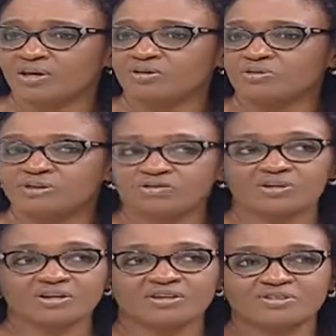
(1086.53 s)
You need to
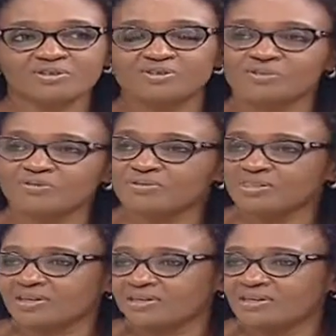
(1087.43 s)
create uniforms
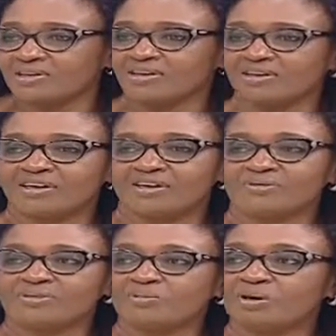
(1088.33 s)
that
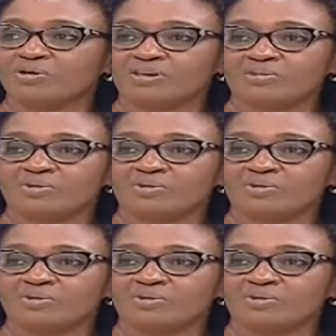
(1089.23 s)
when someone wakes up